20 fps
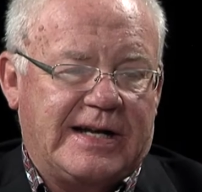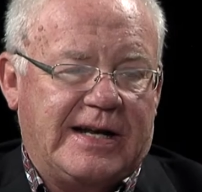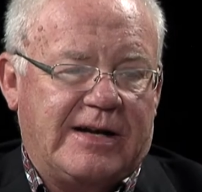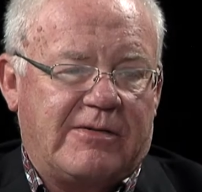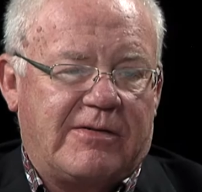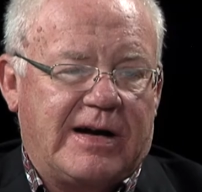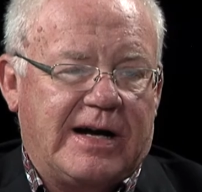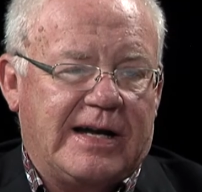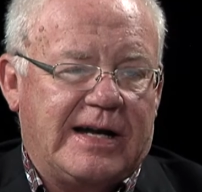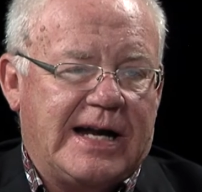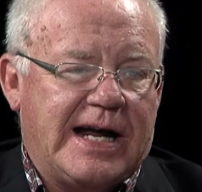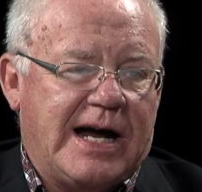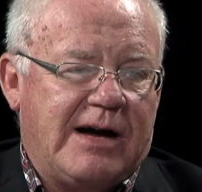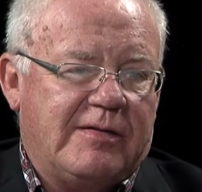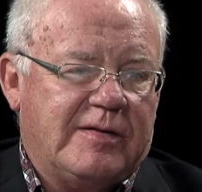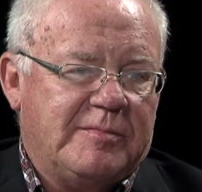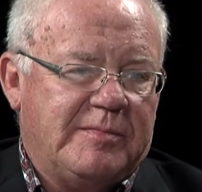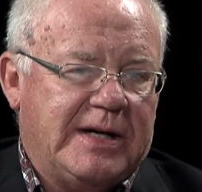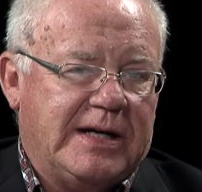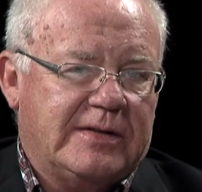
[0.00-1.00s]
right now
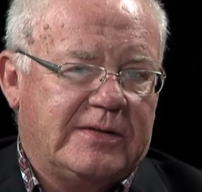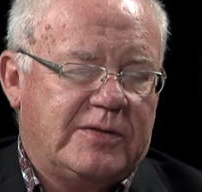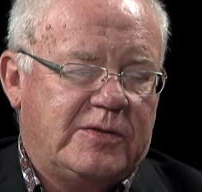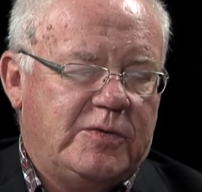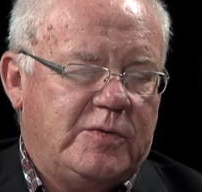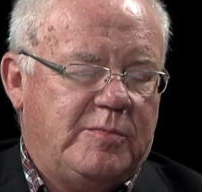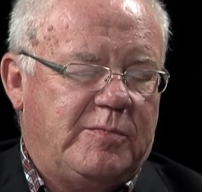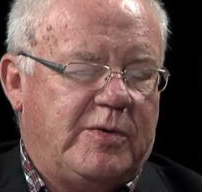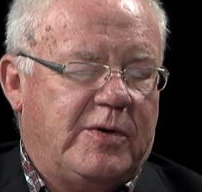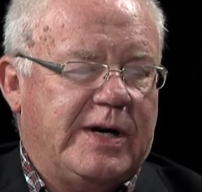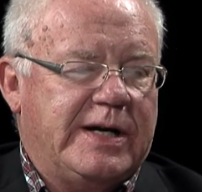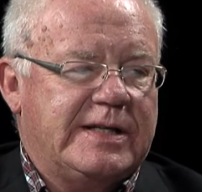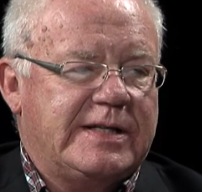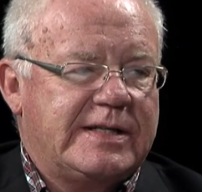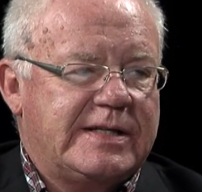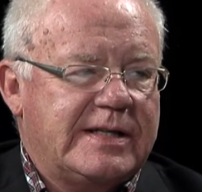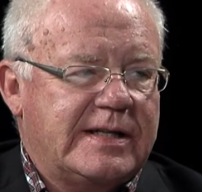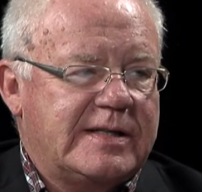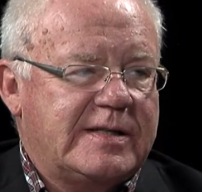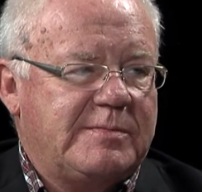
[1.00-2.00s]
about two point
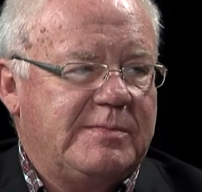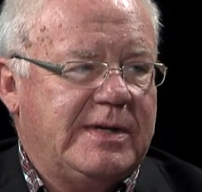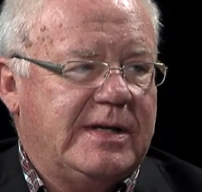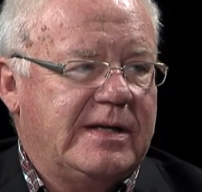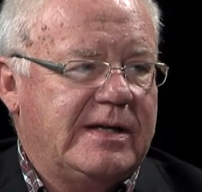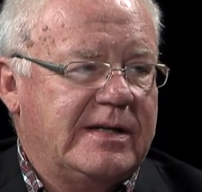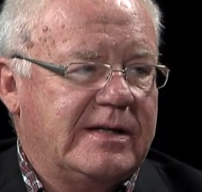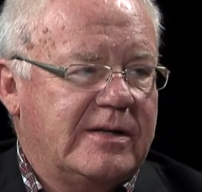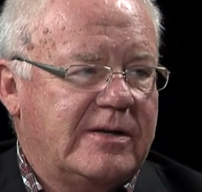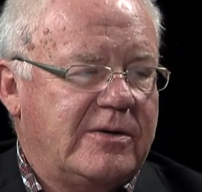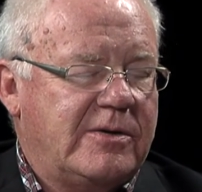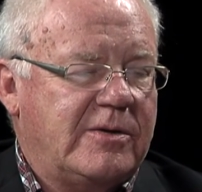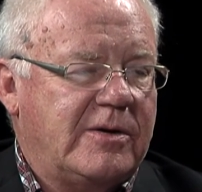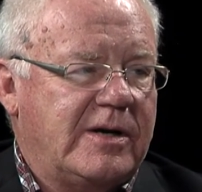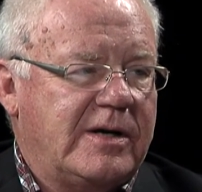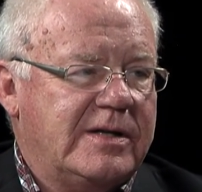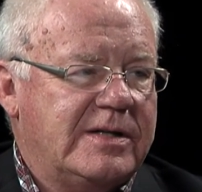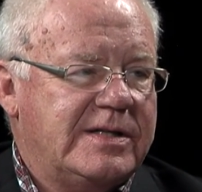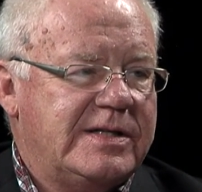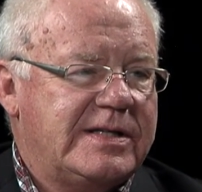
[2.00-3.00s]
six million
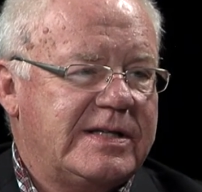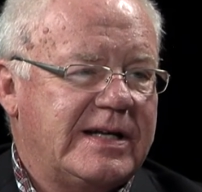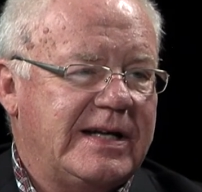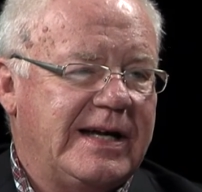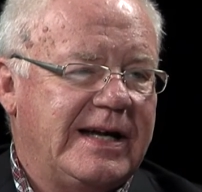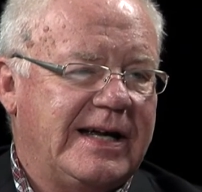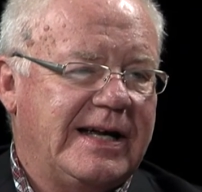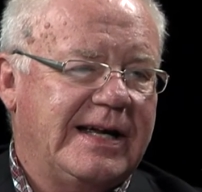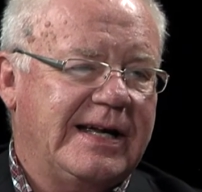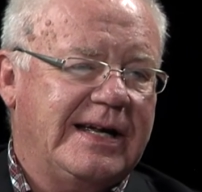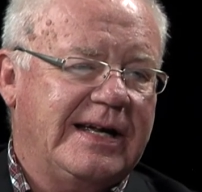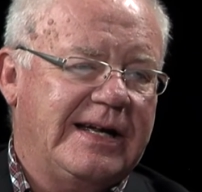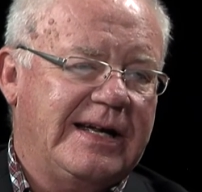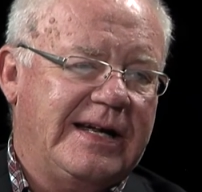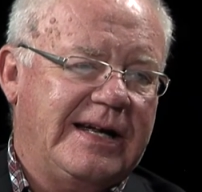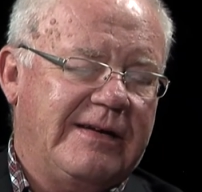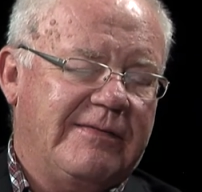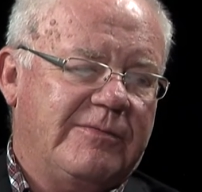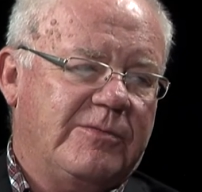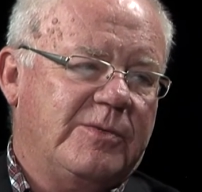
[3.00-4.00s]
cords uh,
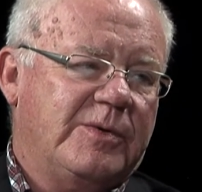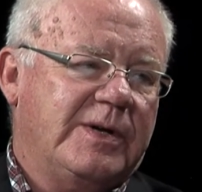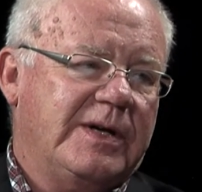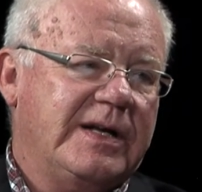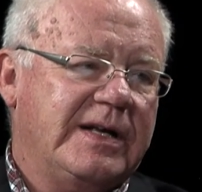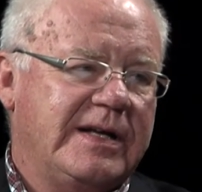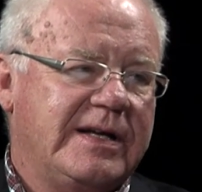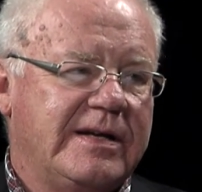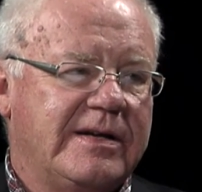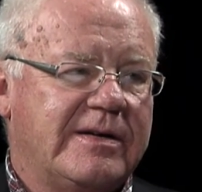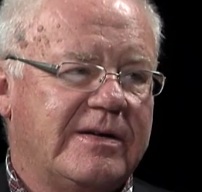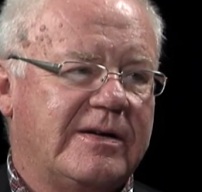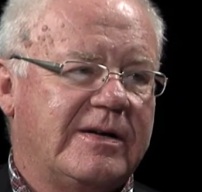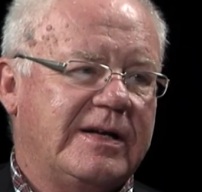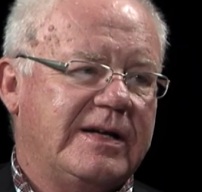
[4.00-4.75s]
of wood a year.